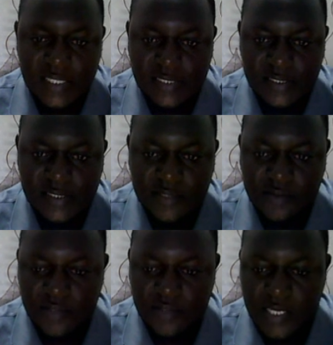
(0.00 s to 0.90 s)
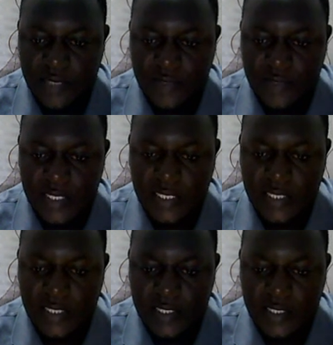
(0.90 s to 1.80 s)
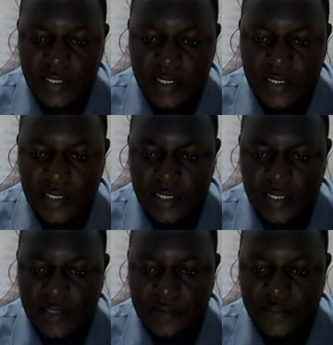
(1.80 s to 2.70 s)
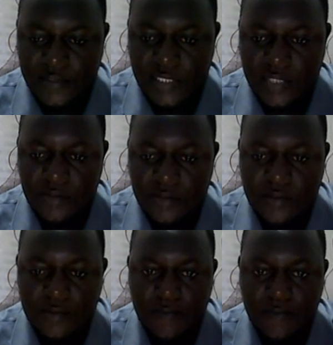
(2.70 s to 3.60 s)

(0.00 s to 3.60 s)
dates in all our work. Shall go